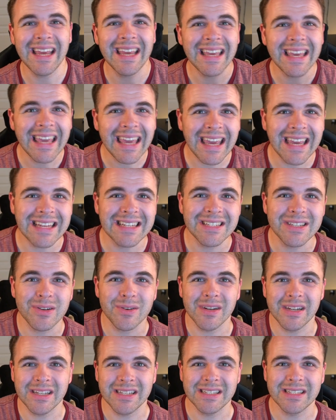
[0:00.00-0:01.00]
In case
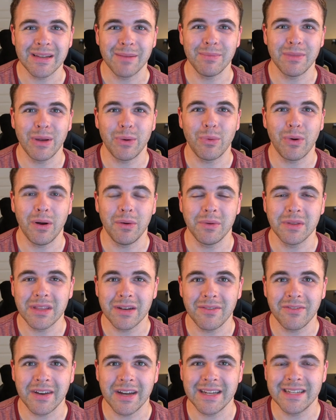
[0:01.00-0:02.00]
there is something wrong with the
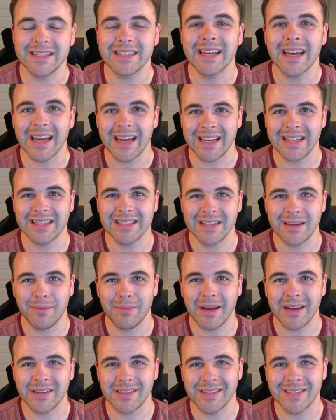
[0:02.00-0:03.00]
device, I can send it
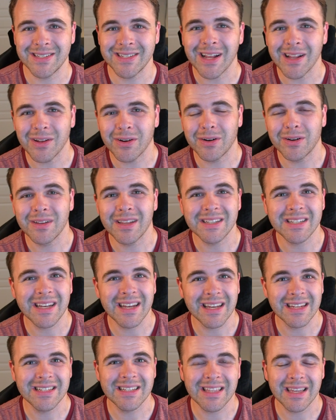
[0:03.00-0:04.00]
back to the seller. That's a
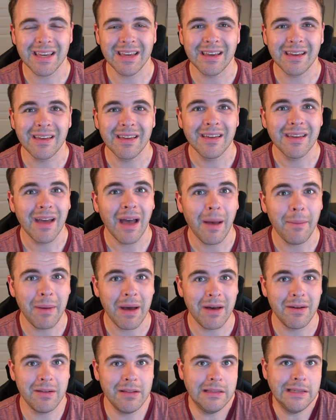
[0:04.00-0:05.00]
nice thing
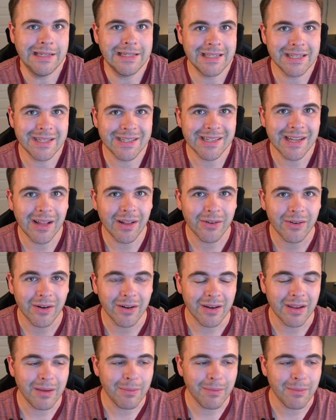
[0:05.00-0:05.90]
about at least the seller on